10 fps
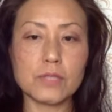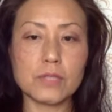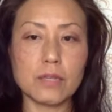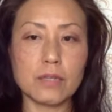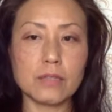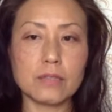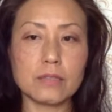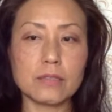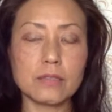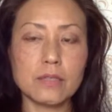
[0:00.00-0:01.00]

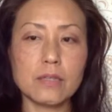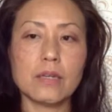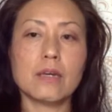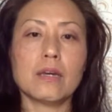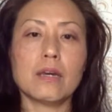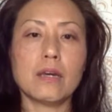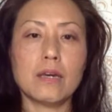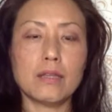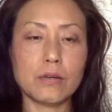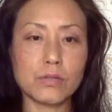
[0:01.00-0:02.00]
state.
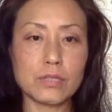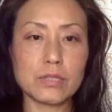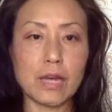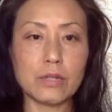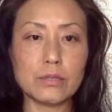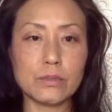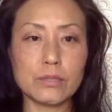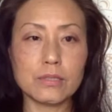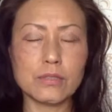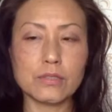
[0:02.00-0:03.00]
And I was
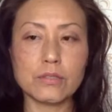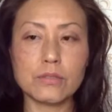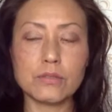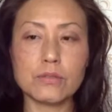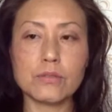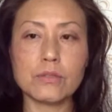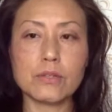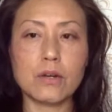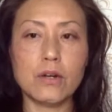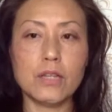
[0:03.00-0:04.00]
downloaded to
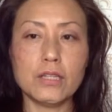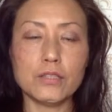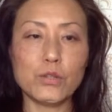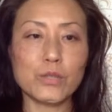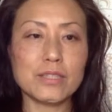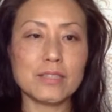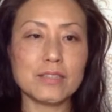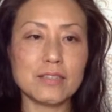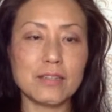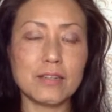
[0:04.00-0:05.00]
call it Yogi
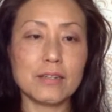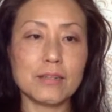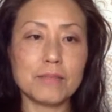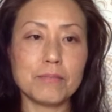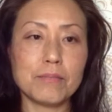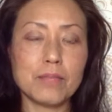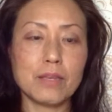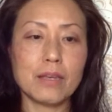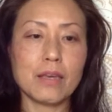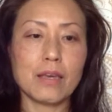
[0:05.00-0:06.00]
Tea Time
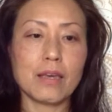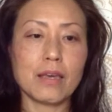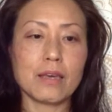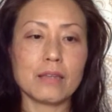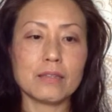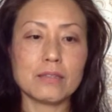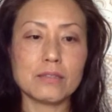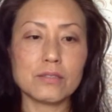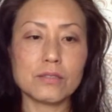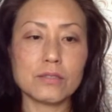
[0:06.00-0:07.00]

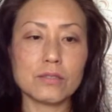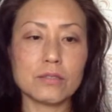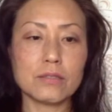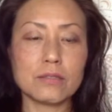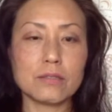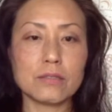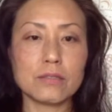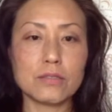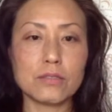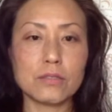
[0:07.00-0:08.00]
and just
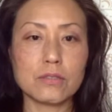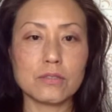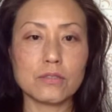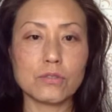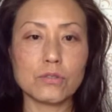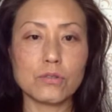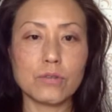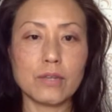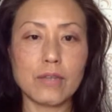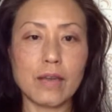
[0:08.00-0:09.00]

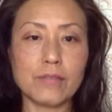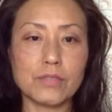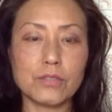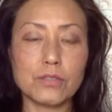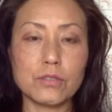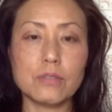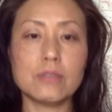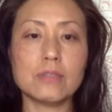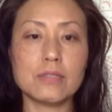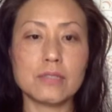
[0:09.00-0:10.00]
do an
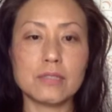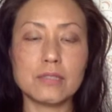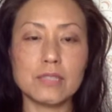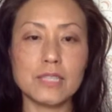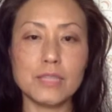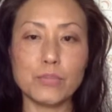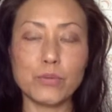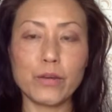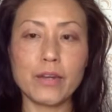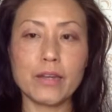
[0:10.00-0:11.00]
afternoon tea
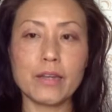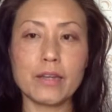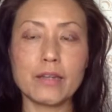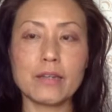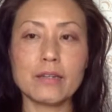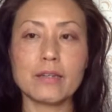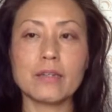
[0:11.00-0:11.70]
break